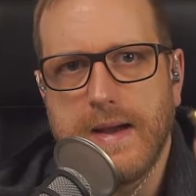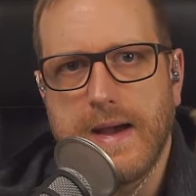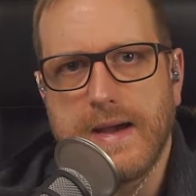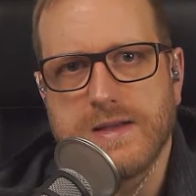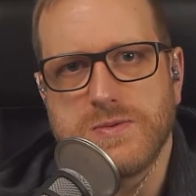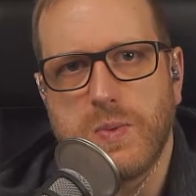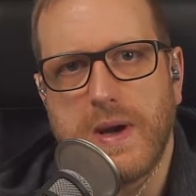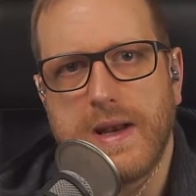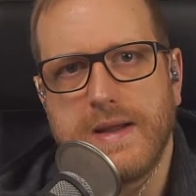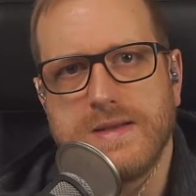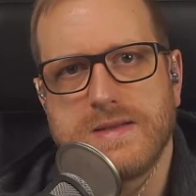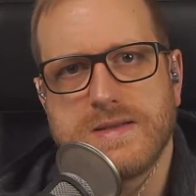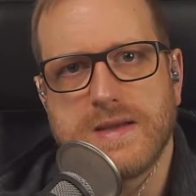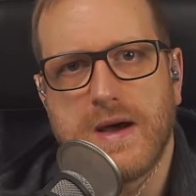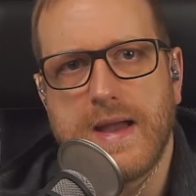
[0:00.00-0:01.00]
as well as
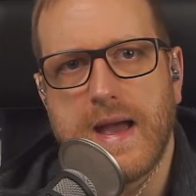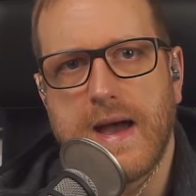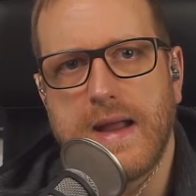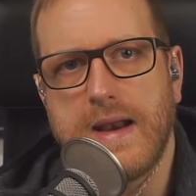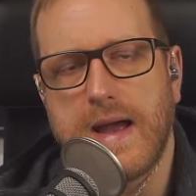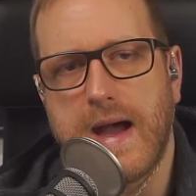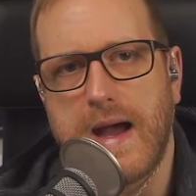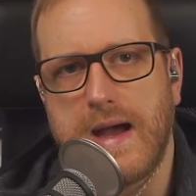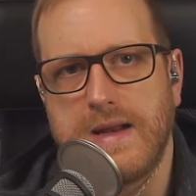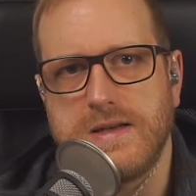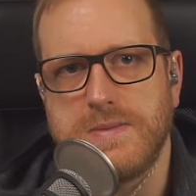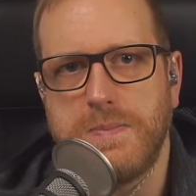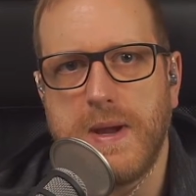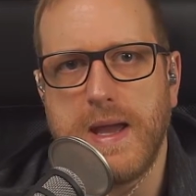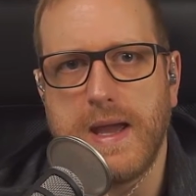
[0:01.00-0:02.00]
cyan
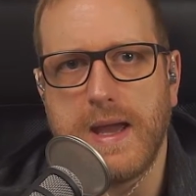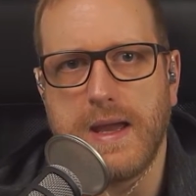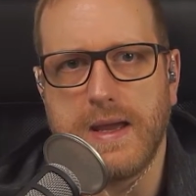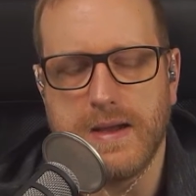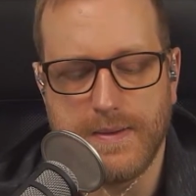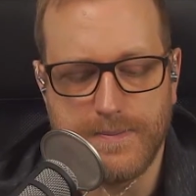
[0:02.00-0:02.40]
and pink.